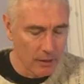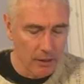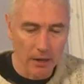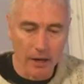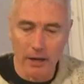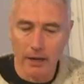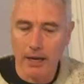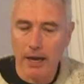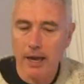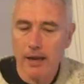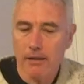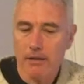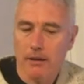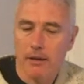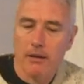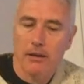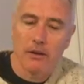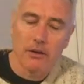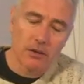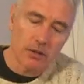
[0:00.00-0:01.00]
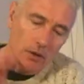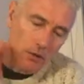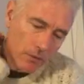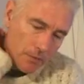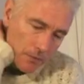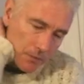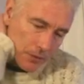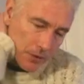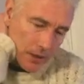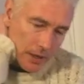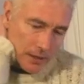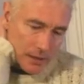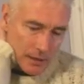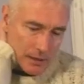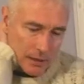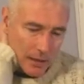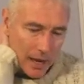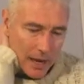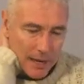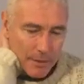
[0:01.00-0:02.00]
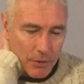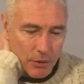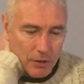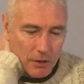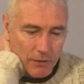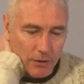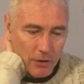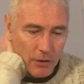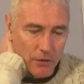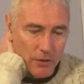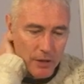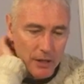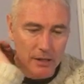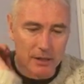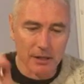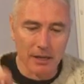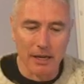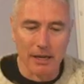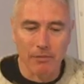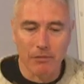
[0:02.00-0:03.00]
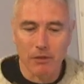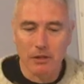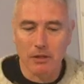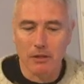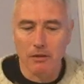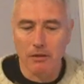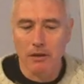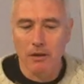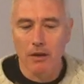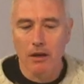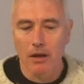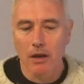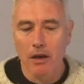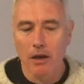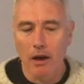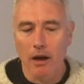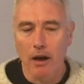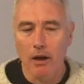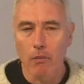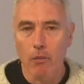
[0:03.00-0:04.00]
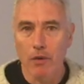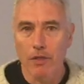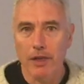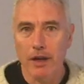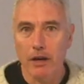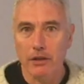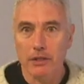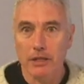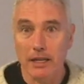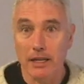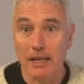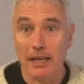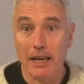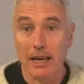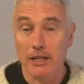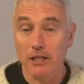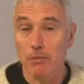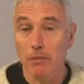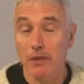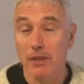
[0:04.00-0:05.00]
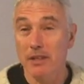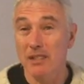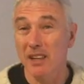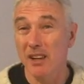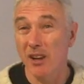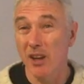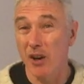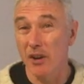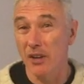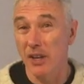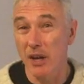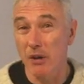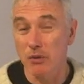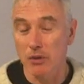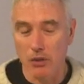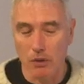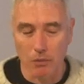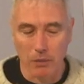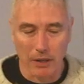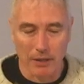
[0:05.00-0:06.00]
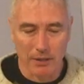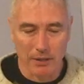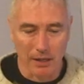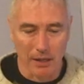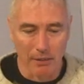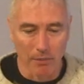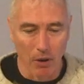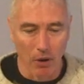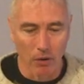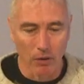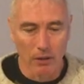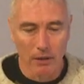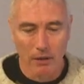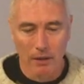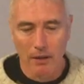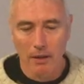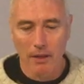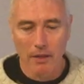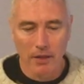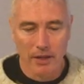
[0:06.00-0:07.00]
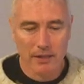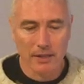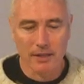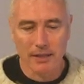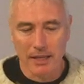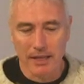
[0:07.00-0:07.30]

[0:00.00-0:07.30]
aft. Okay, so it's slightly more difficult than it seems with the articulation when there's a lot of notes on one syllable. This is